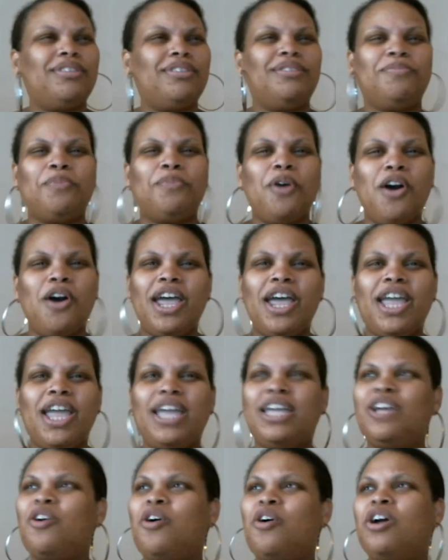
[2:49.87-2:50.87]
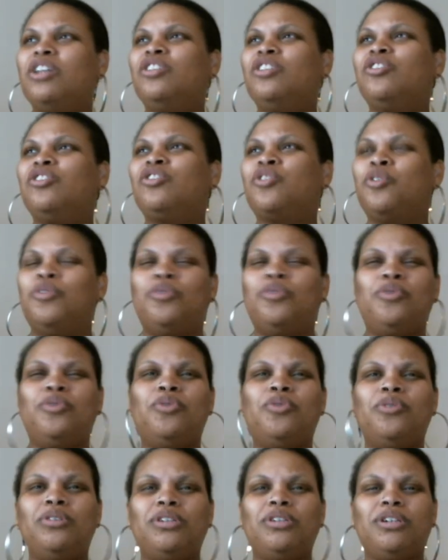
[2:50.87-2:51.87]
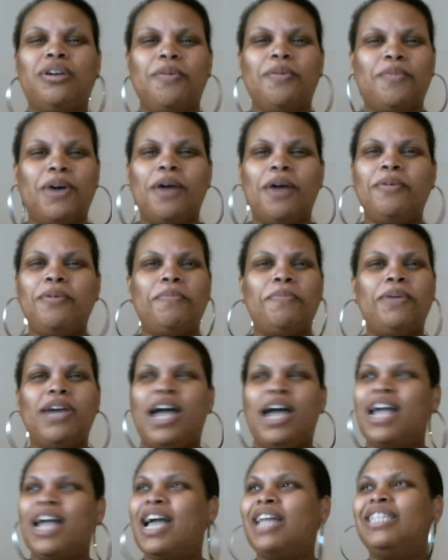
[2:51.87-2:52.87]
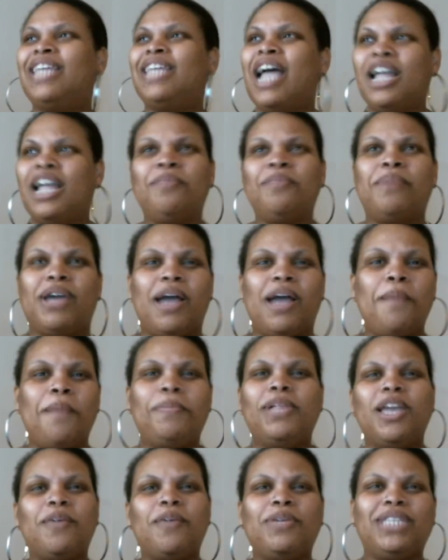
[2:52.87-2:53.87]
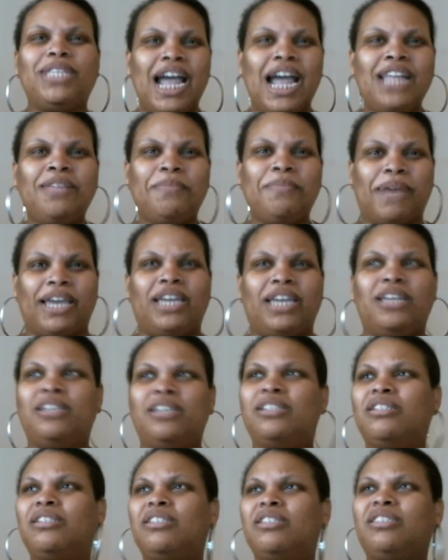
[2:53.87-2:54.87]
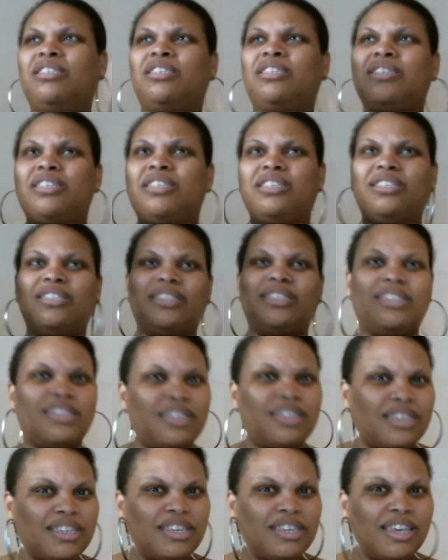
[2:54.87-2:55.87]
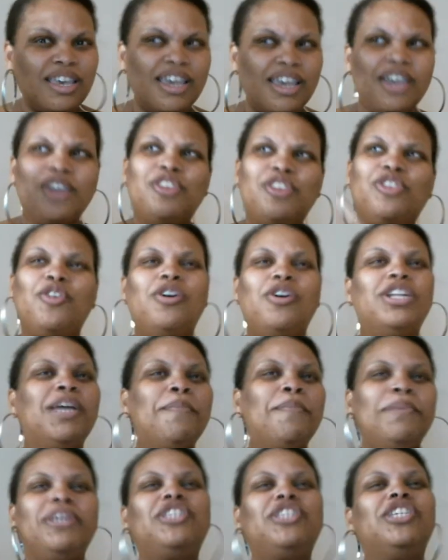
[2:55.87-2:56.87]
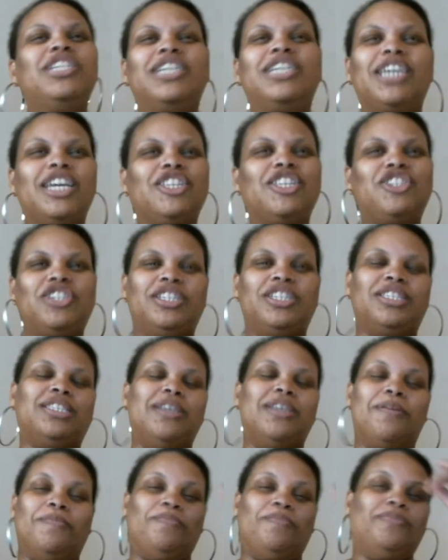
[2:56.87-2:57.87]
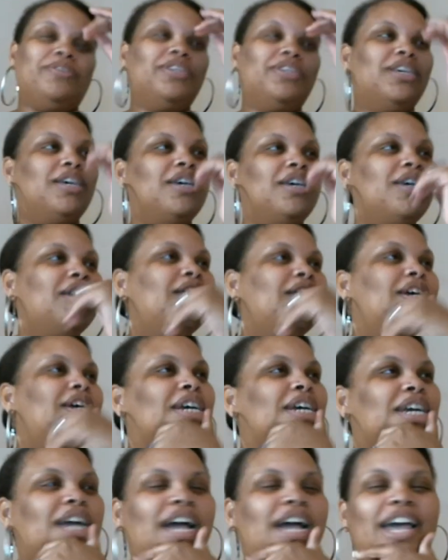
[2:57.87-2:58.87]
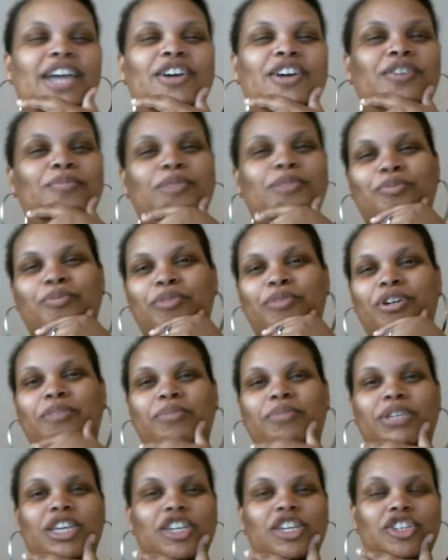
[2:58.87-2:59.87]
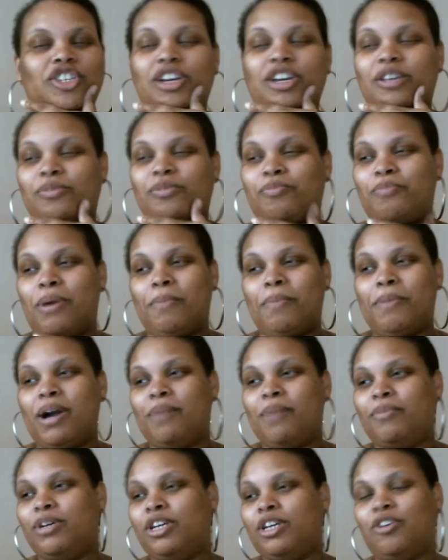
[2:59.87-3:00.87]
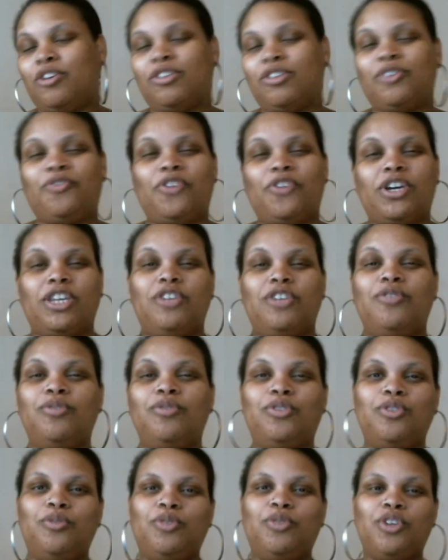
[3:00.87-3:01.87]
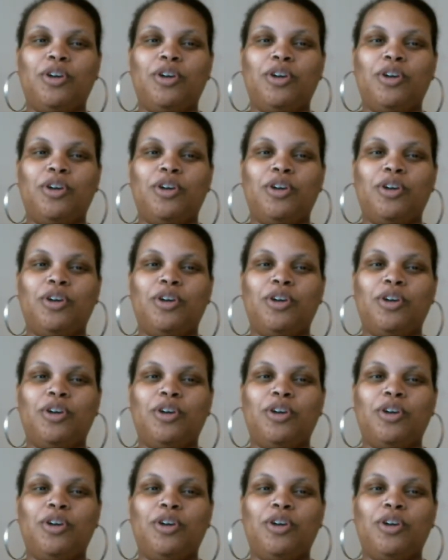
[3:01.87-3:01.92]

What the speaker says: Boy, going to school? I'm going up here. I got dynamite. I'm playing with dynamite. Throw that bitch in the kitchen or something. I ain't gonna much bring up the kitchen because my mom will get on this fucking YouTube.